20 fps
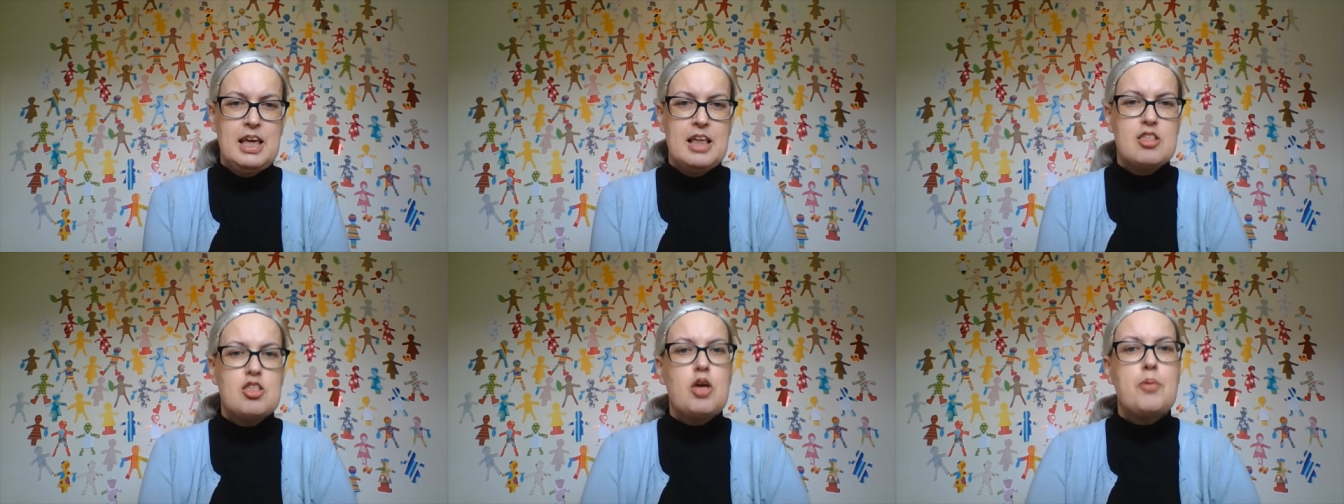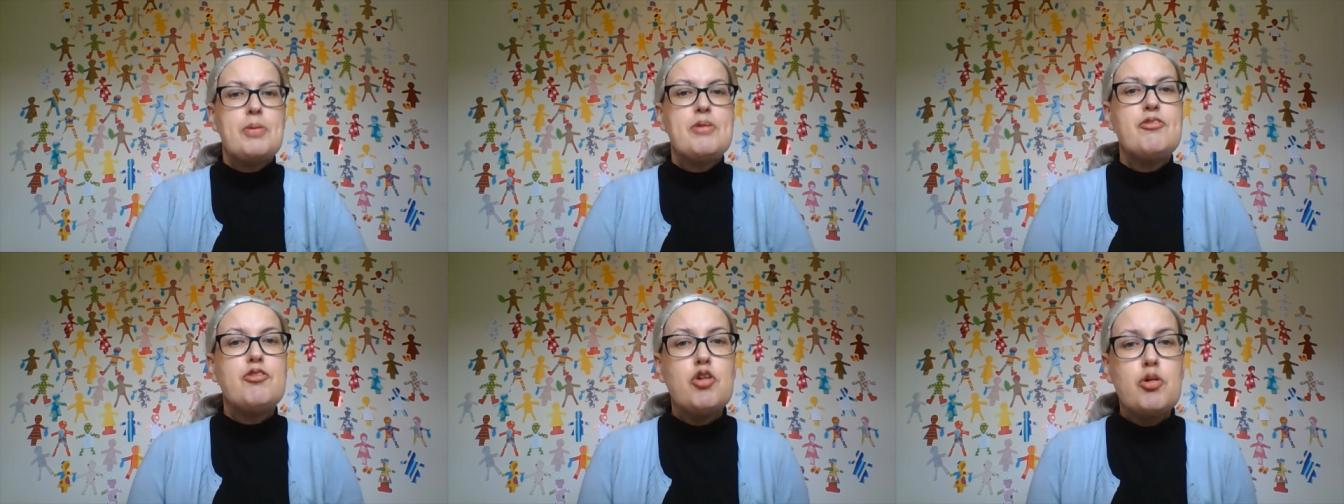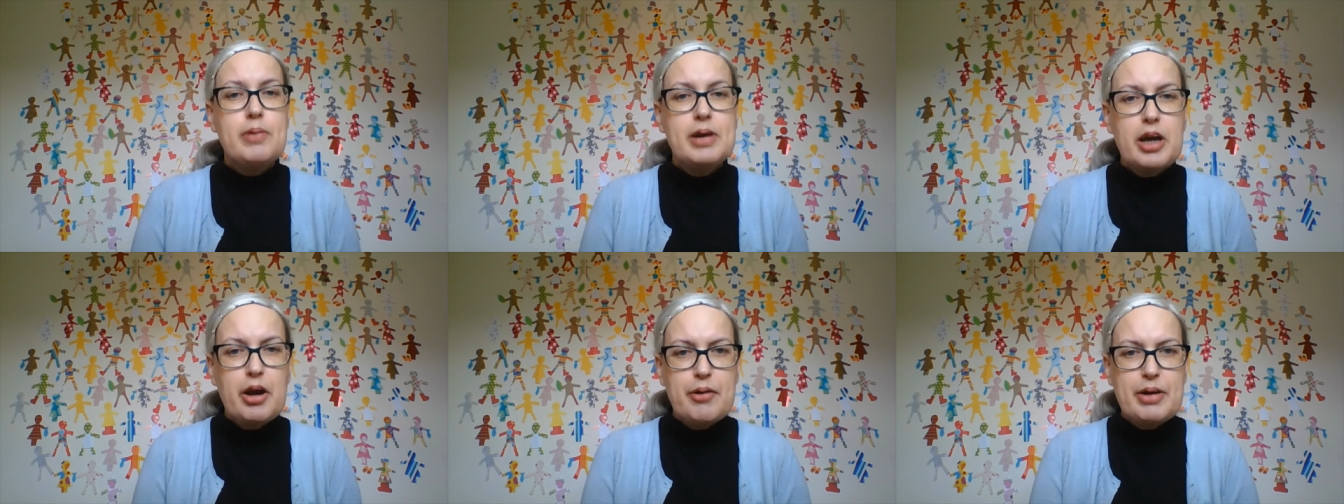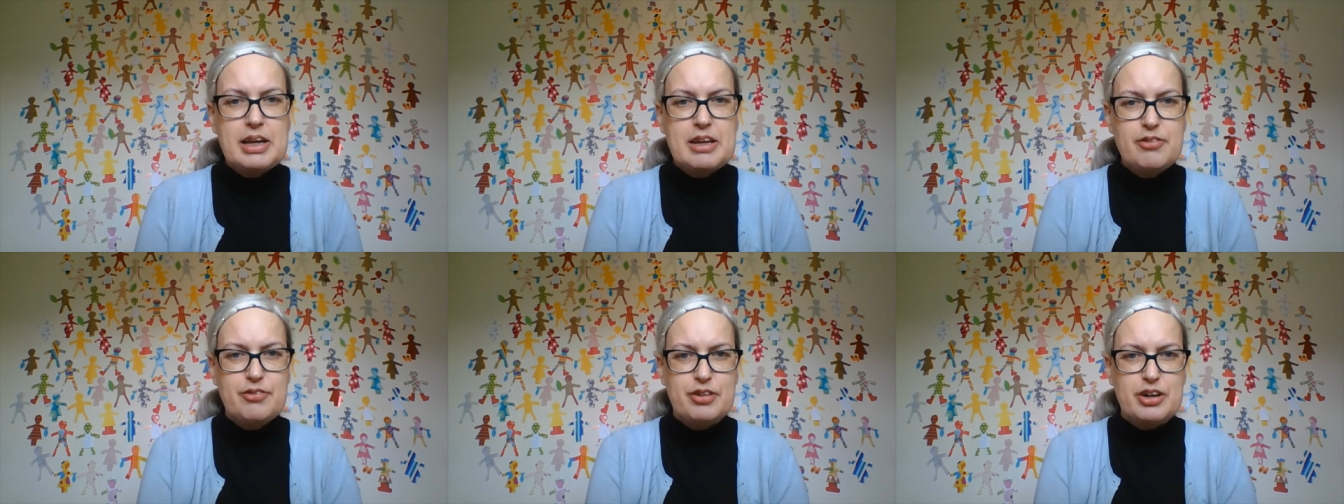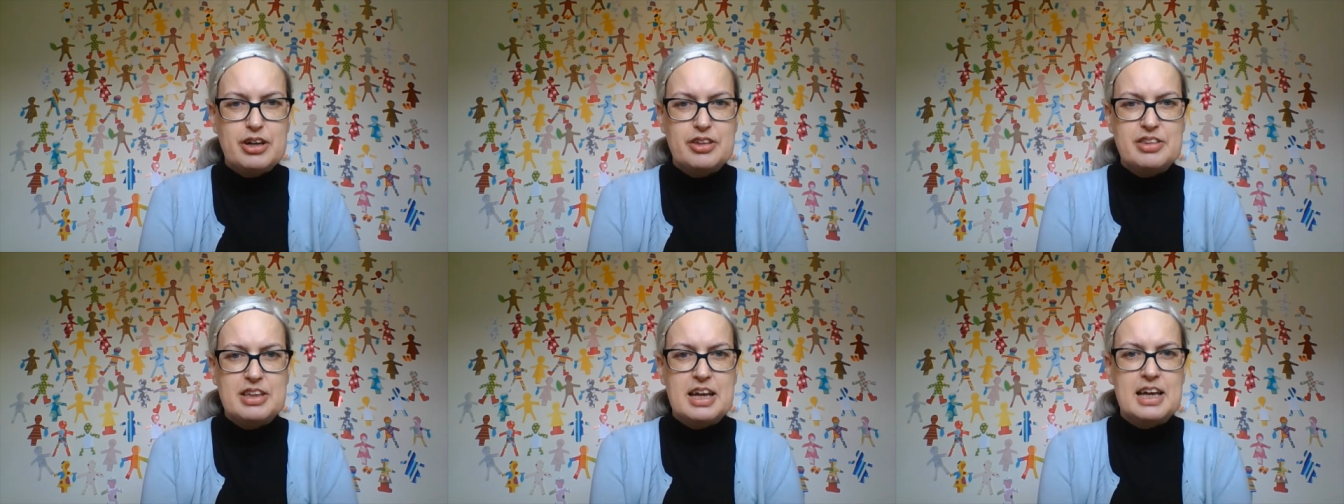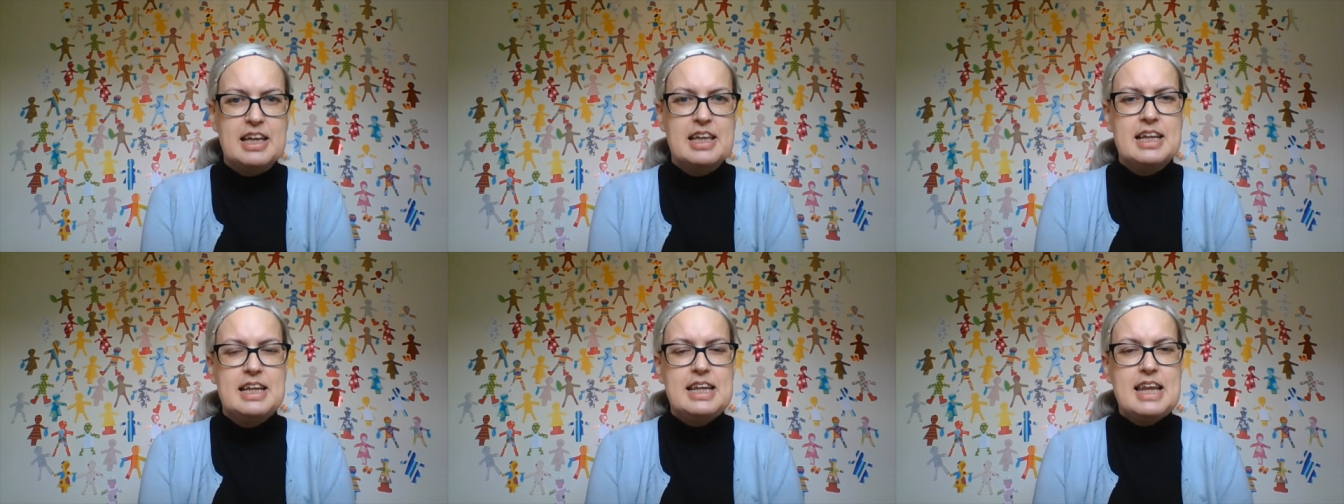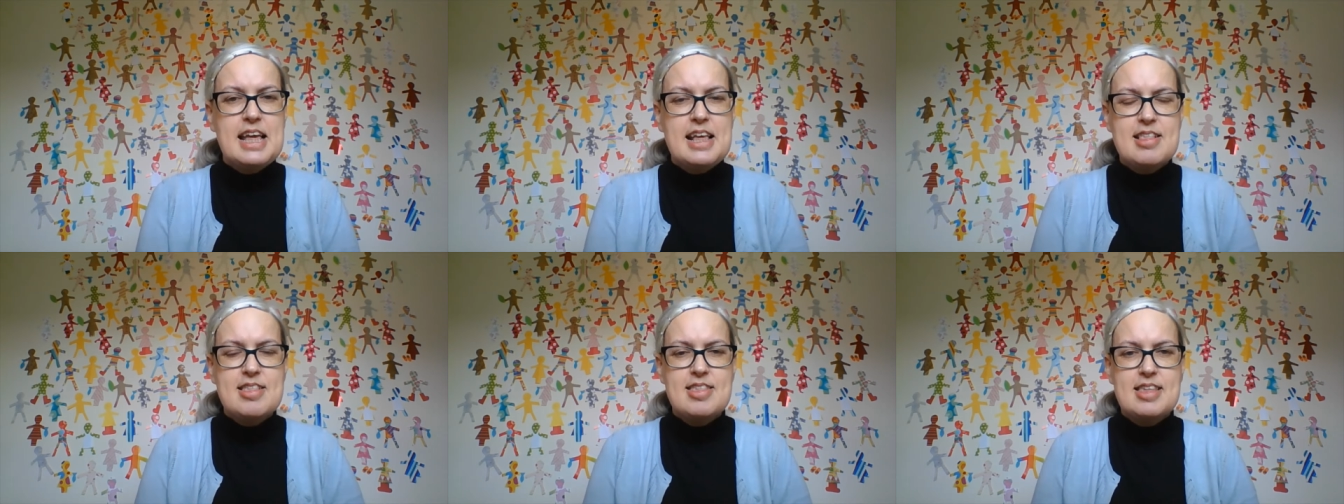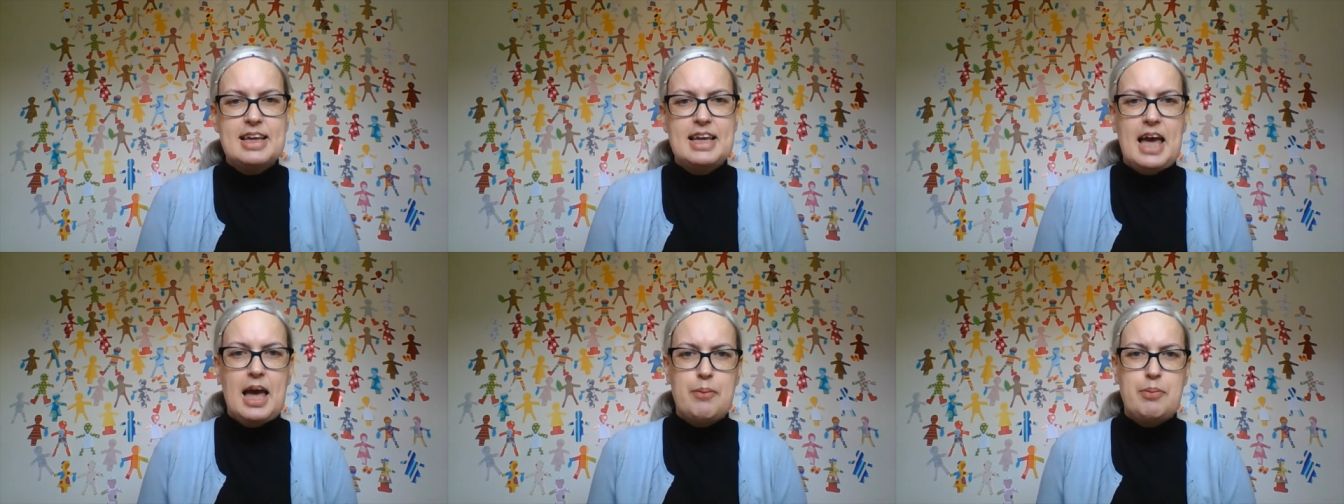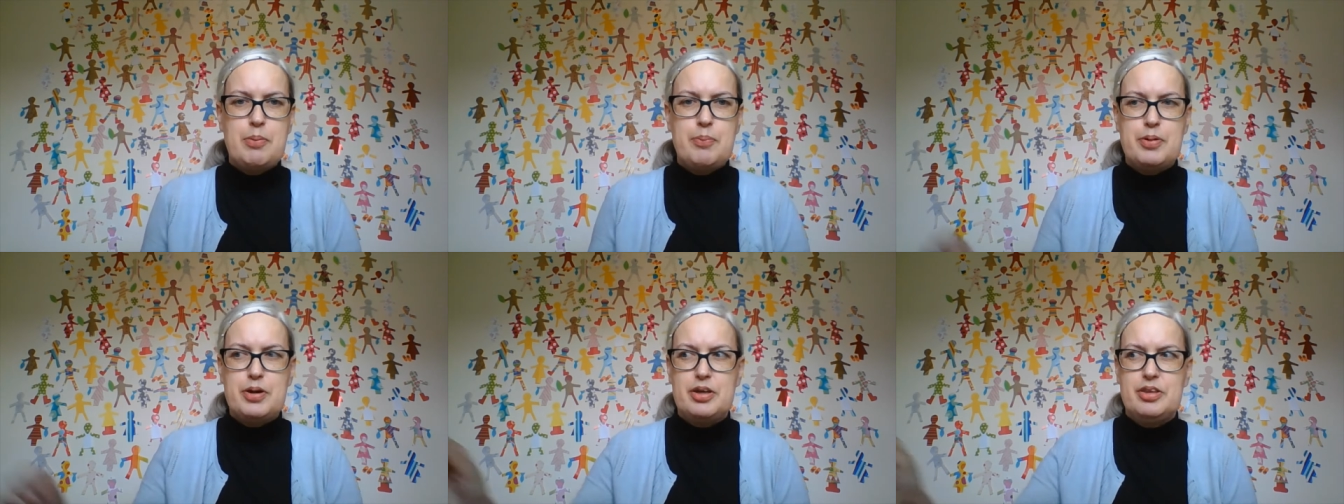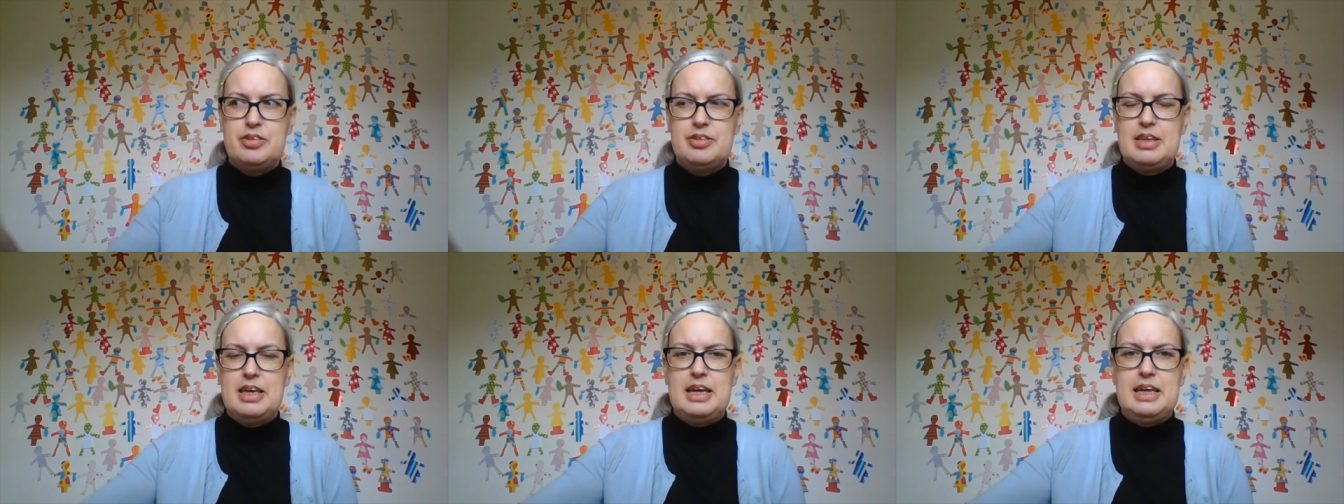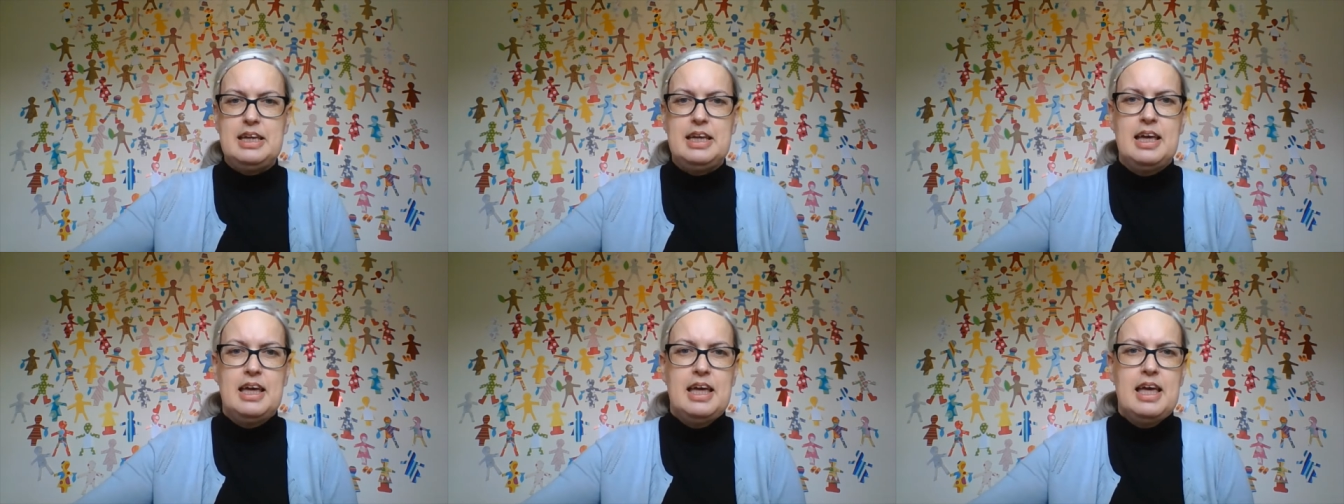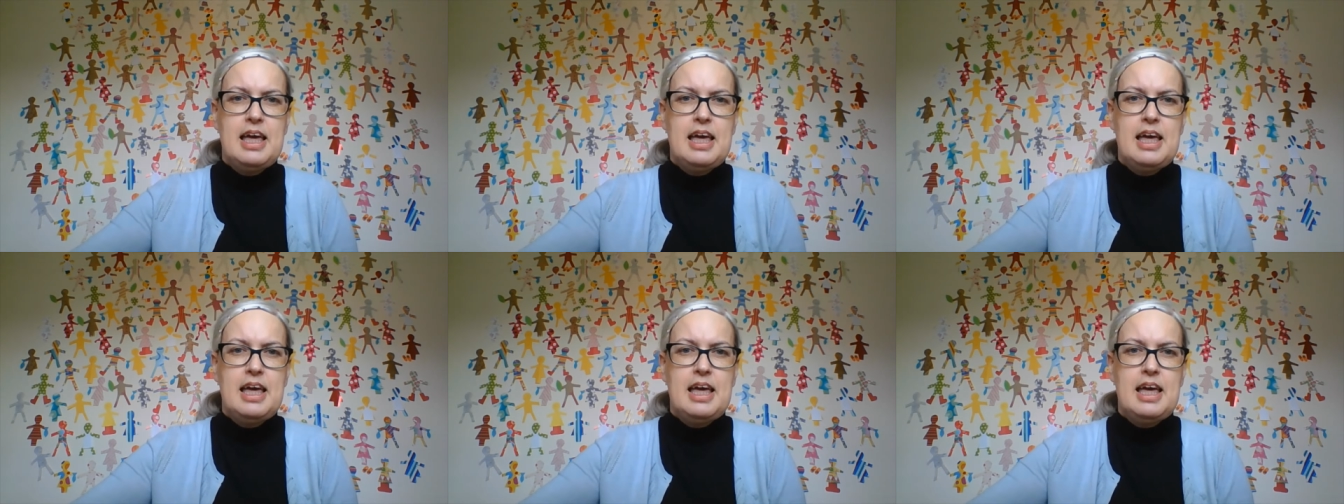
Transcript: So before we go any further, let's sing happy birthday.